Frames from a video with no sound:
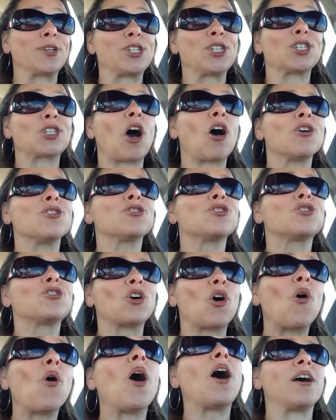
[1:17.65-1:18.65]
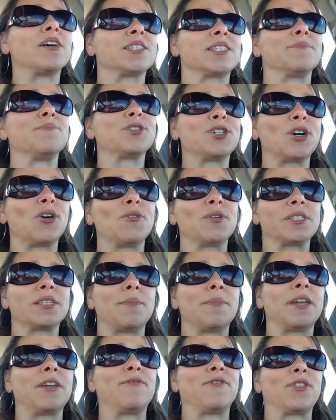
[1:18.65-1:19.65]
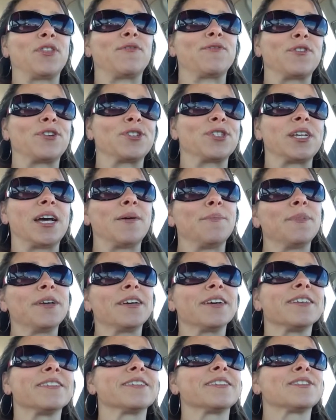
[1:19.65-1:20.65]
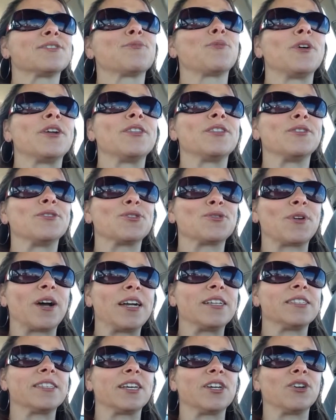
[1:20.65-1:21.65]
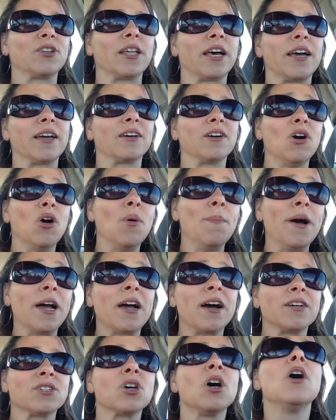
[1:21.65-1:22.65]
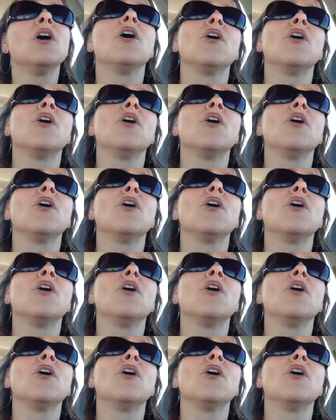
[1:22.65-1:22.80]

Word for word: which is so awesome to go with somebody for the first time because it's one of those rides that you're like, oh my gosh.